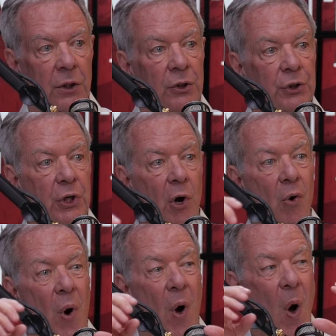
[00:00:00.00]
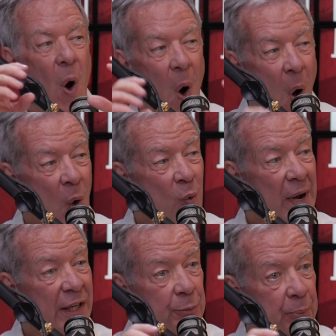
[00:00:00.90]
So
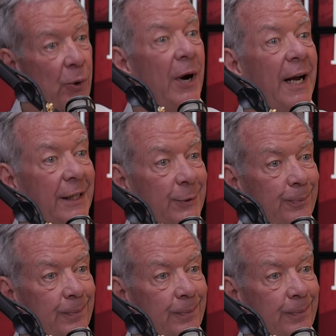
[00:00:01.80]
always pray